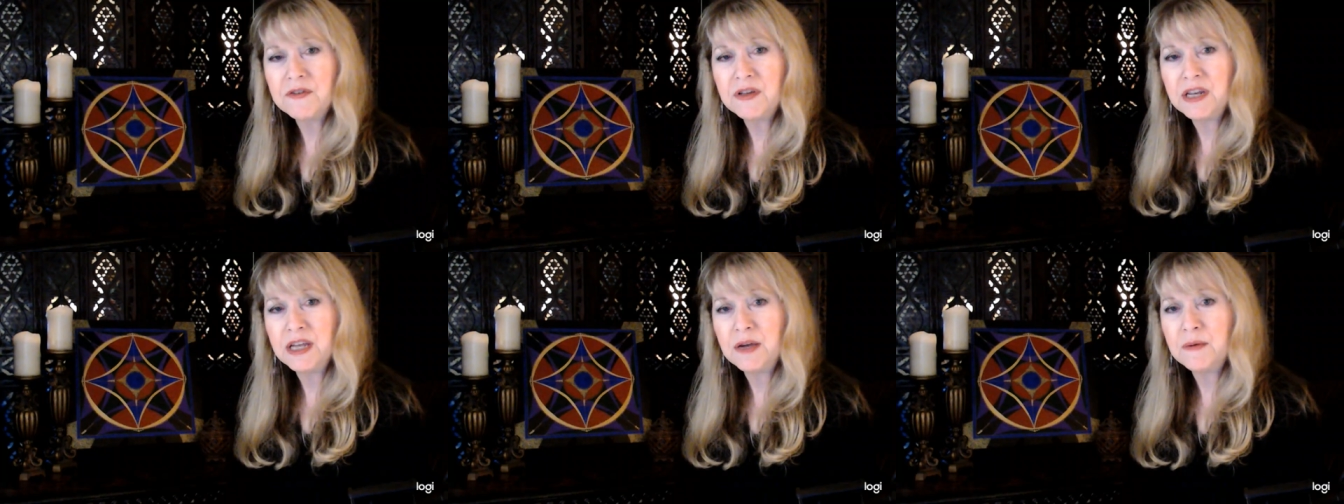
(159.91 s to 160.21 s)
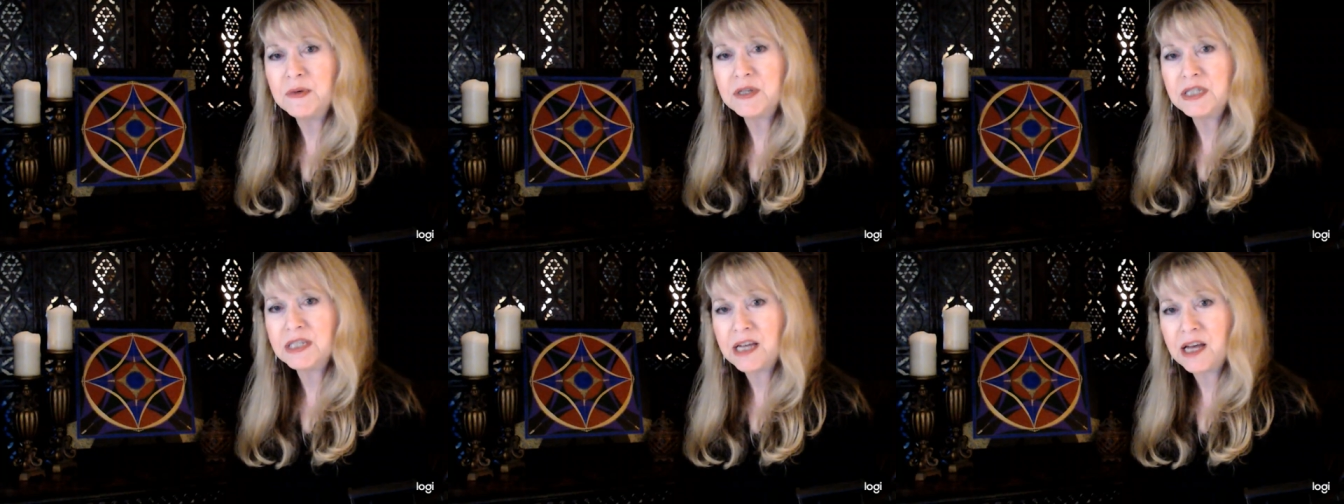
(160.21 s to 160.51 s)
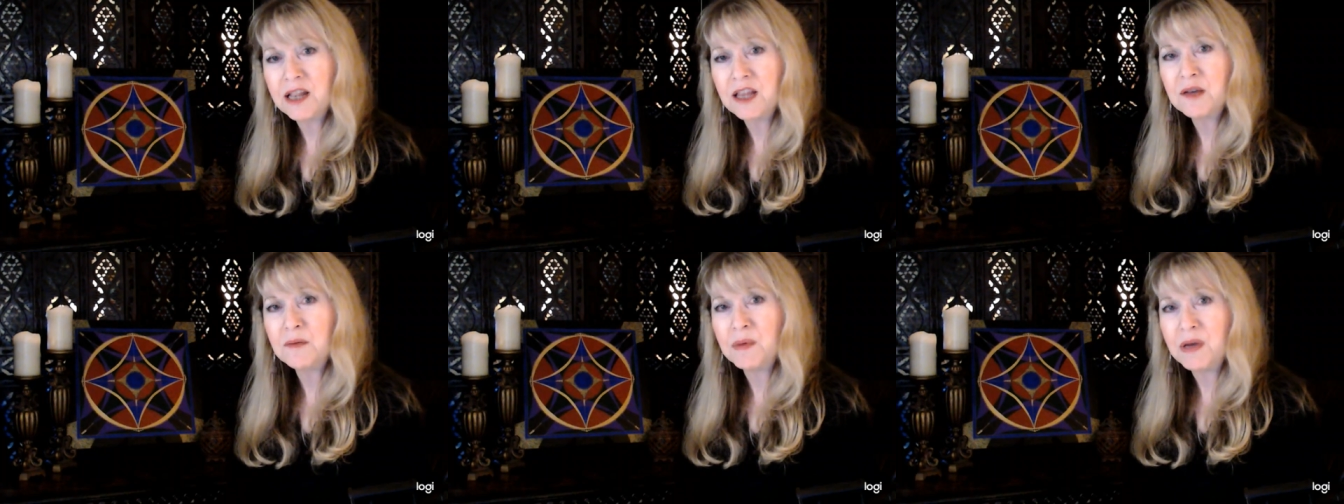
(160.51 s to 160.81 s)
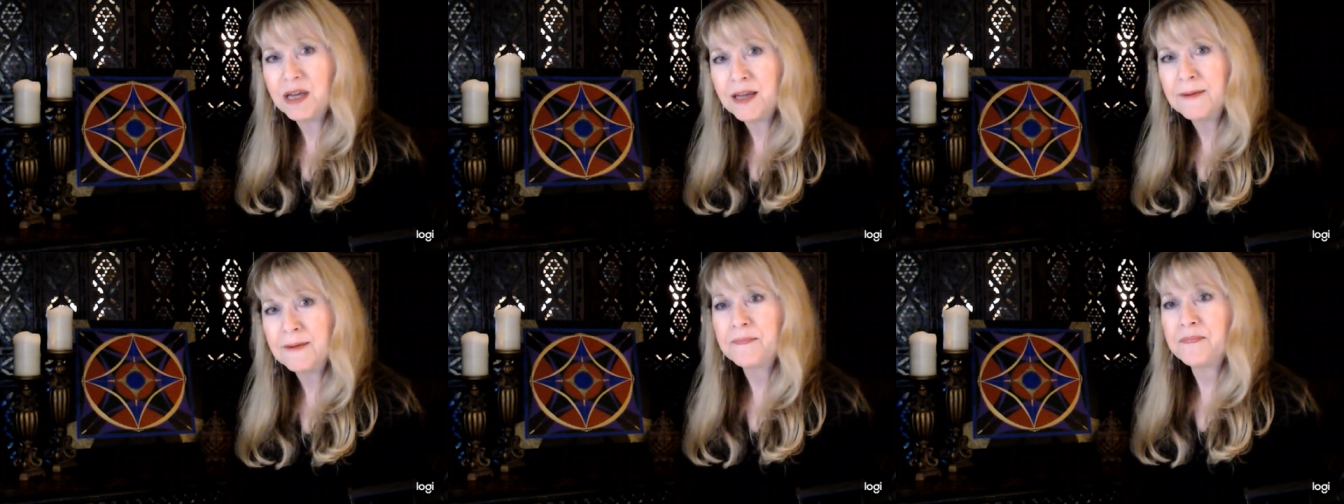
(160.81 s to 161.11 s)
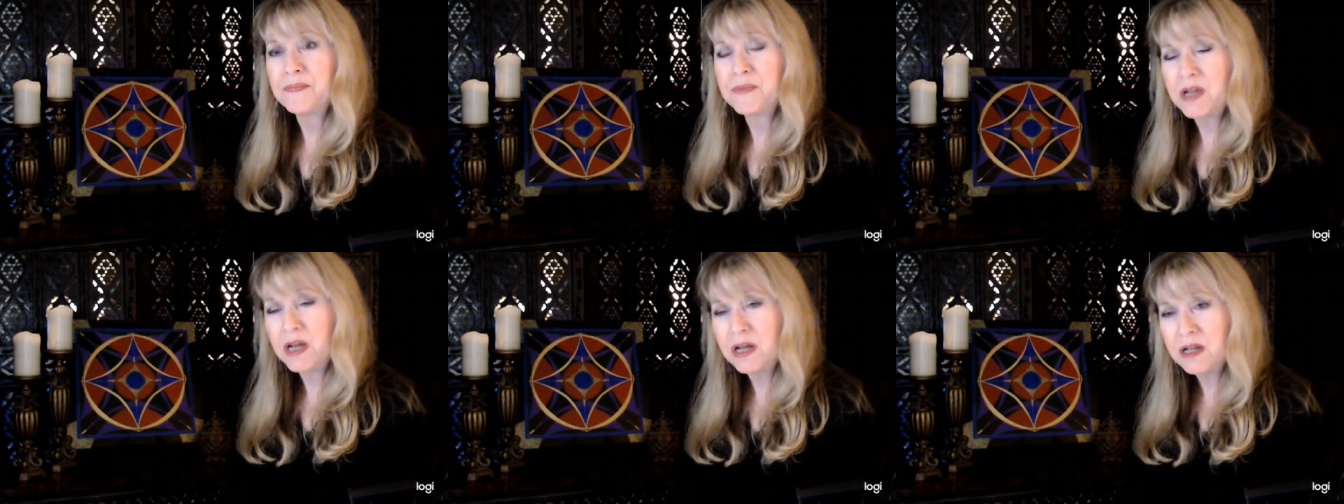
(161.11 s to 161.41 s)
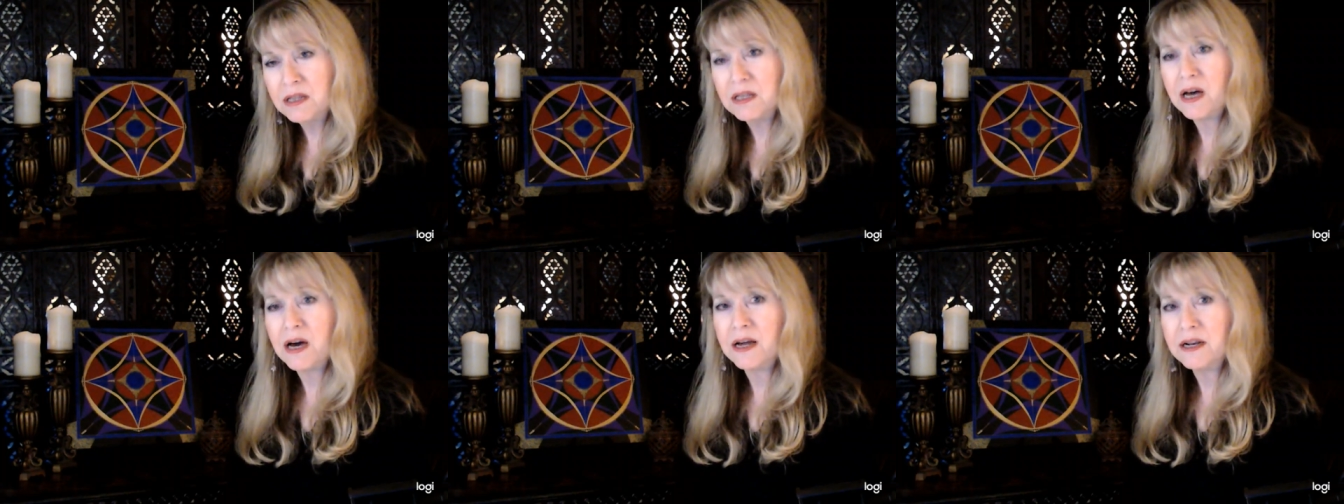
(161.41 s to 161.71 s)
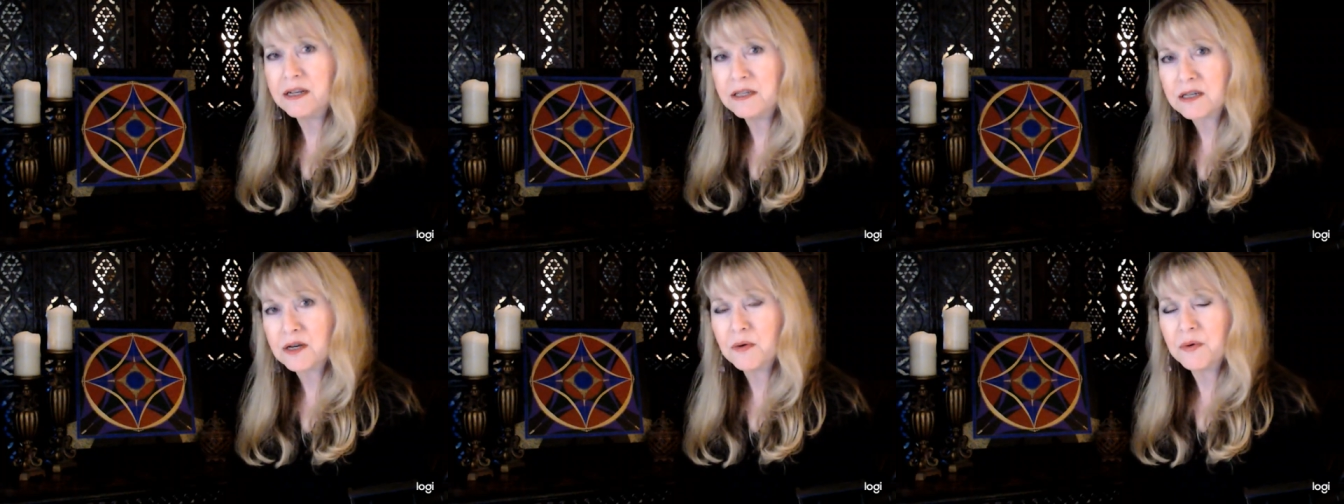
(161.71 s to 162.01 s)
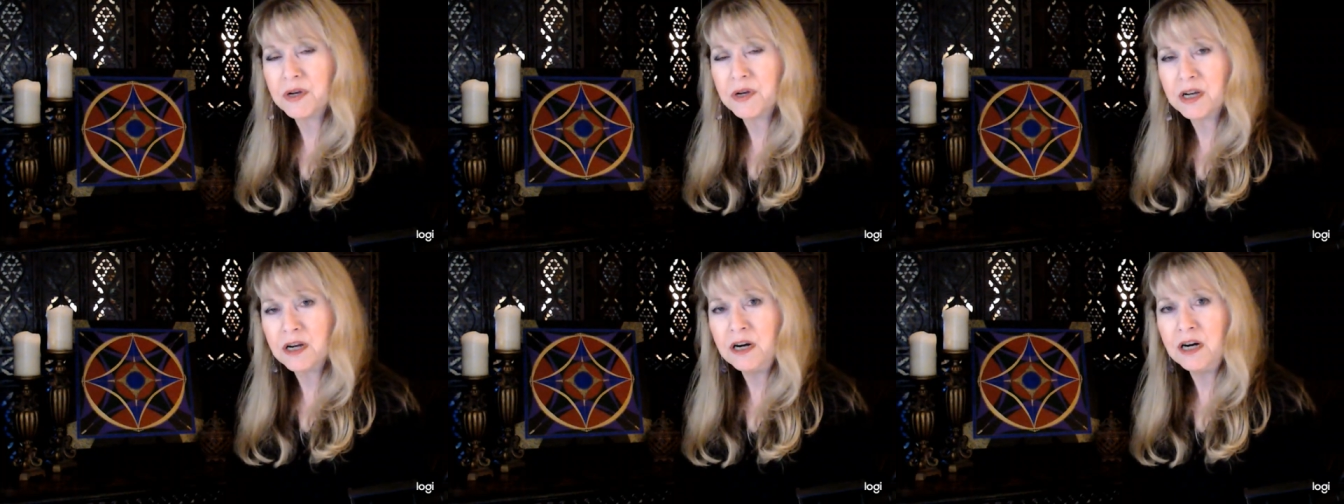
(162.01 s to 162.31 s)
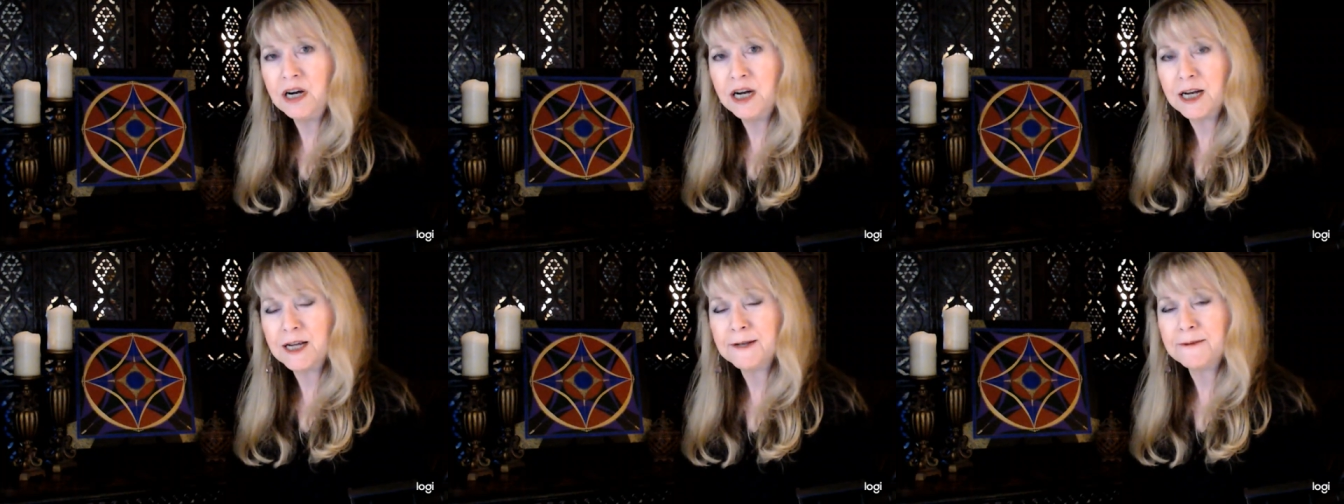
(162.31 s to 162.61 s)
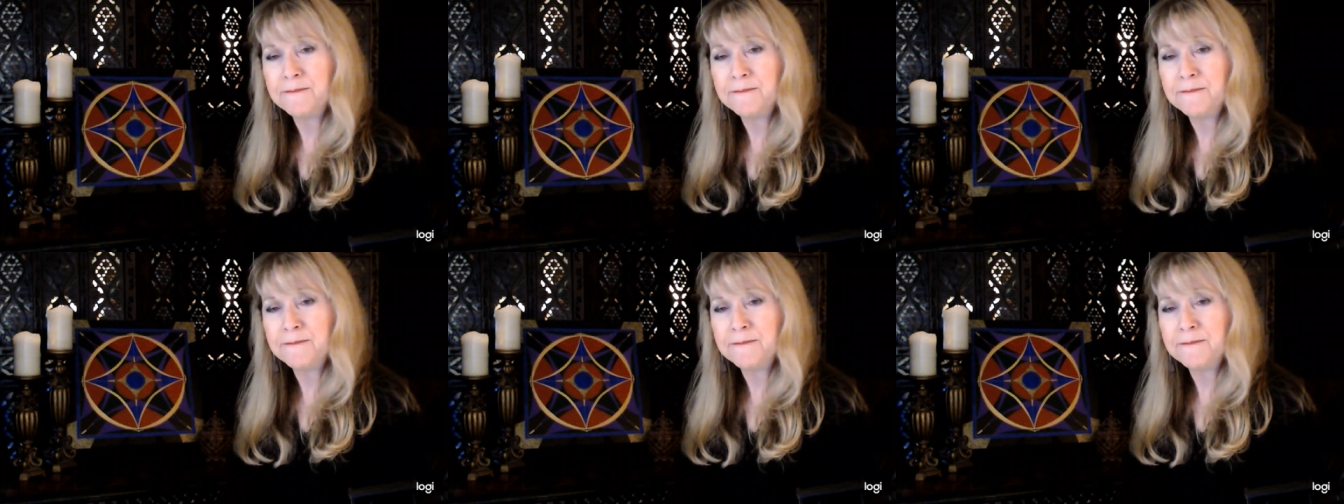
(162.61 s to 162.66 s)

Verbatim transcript: And he was telling me a lot is going on.